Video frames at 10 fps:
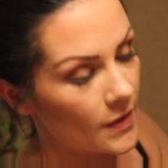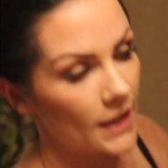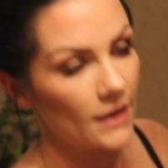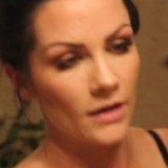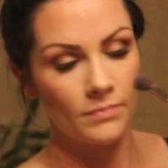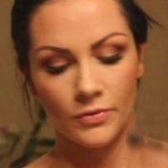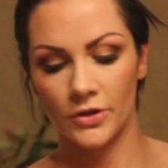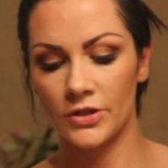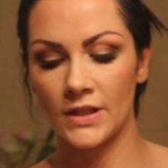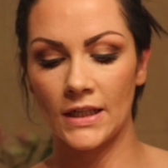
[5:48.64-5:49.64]
Inglot
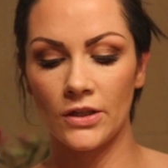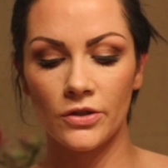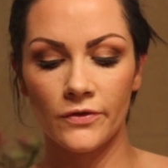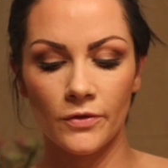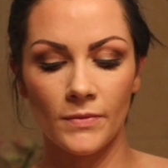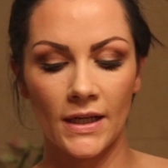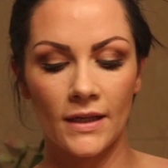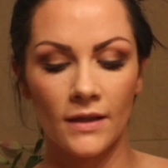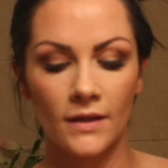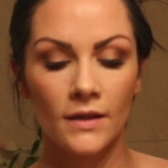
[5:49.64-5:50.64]
brush that I used for my
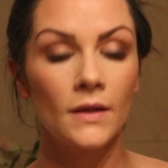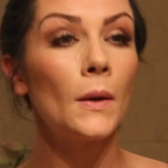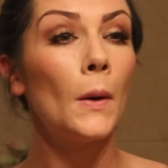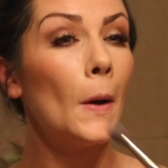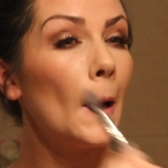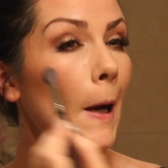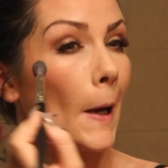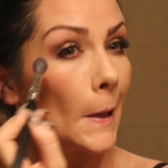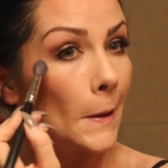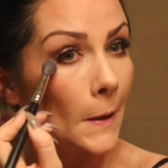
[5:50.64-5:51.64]

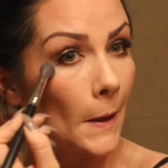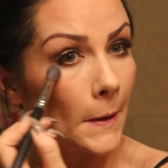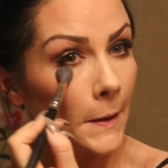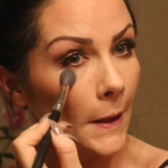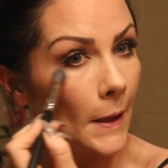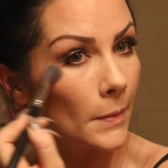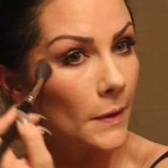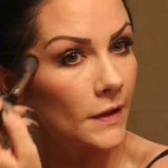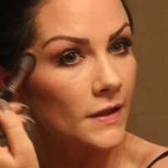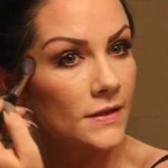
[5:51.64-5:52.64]
eyes and
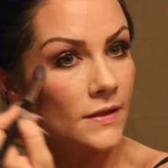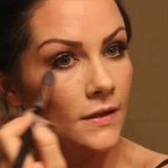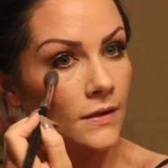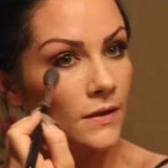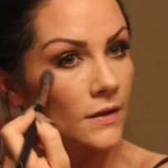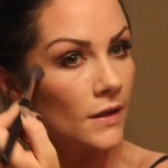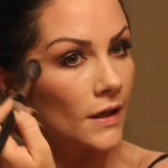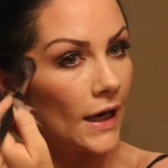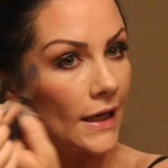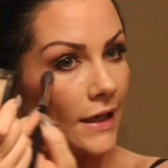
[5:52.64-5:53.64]
tapping this
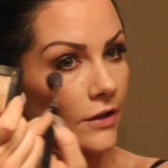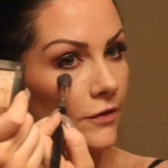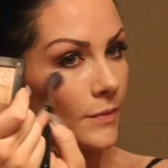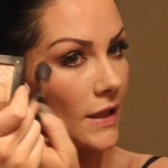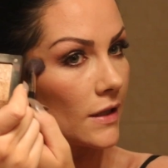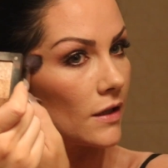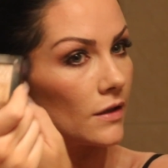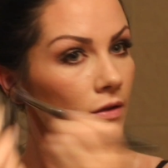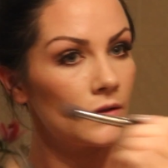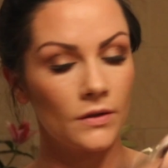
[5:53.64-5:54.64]
highlighter from Inglot
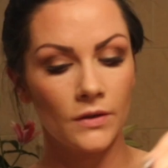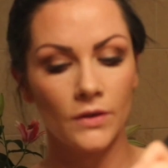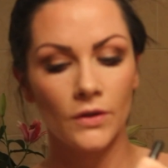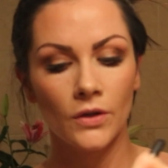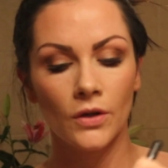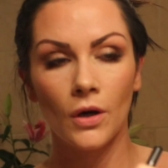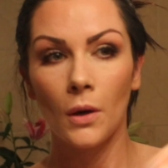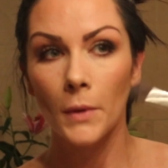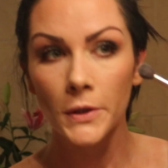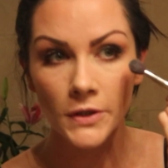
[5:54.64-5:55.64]

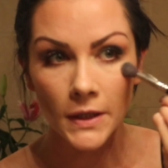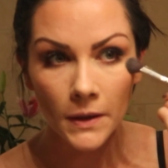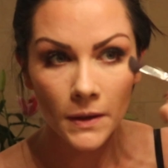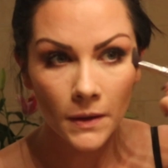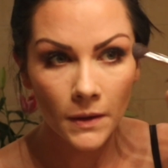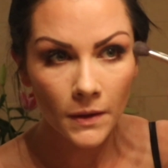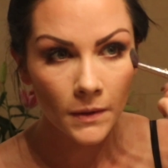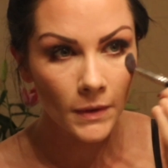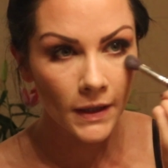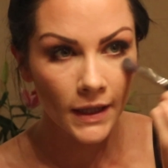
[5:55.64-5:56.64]
on my cheek,
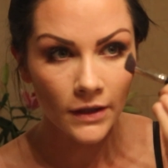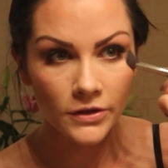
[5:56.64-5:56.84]
my higher